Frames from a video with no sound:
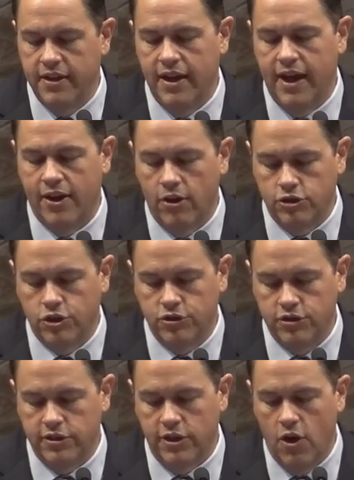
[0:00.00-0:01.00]
at home, but
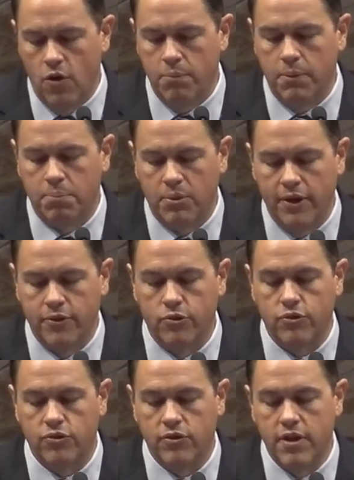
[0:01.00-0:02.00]
brothers,
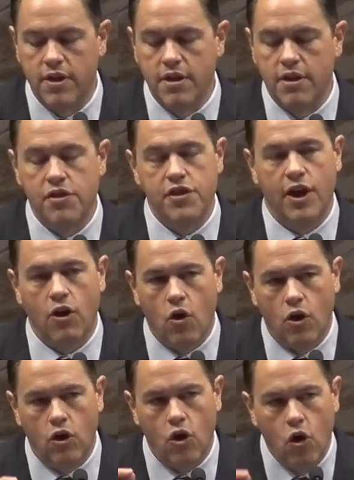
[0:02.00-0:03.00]
there are whole